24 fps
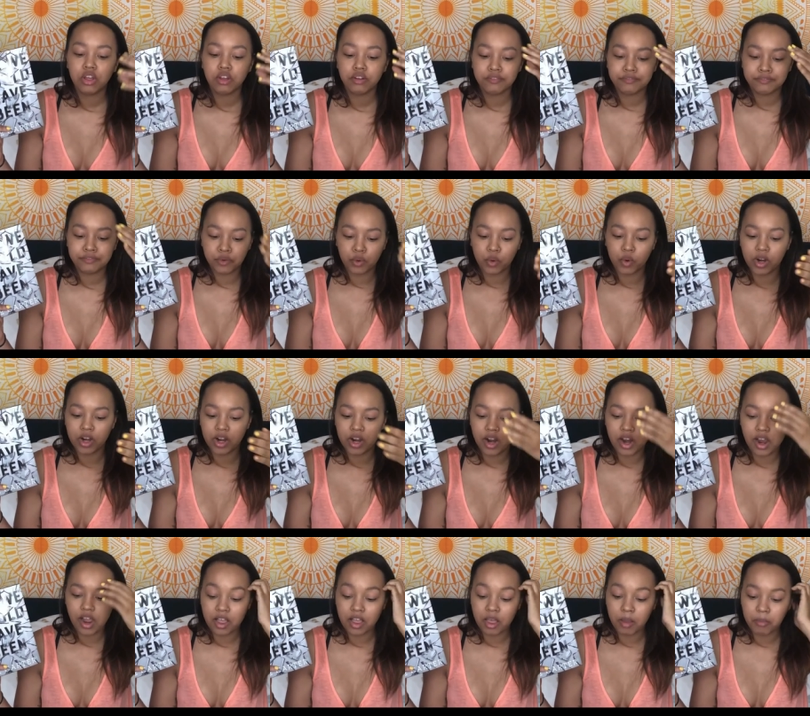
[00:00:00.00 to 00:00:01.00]

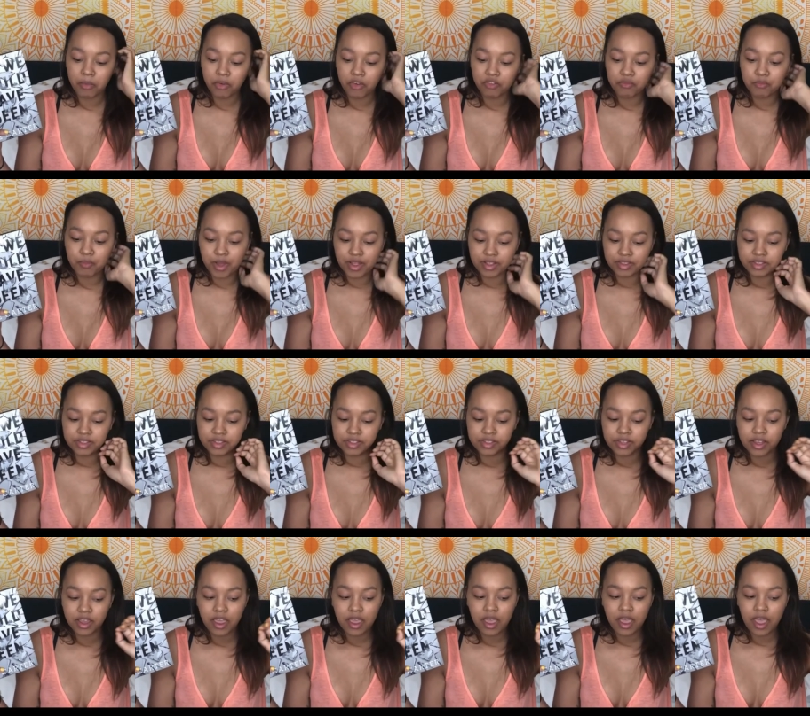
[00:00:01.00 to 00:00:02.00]
for a couple of months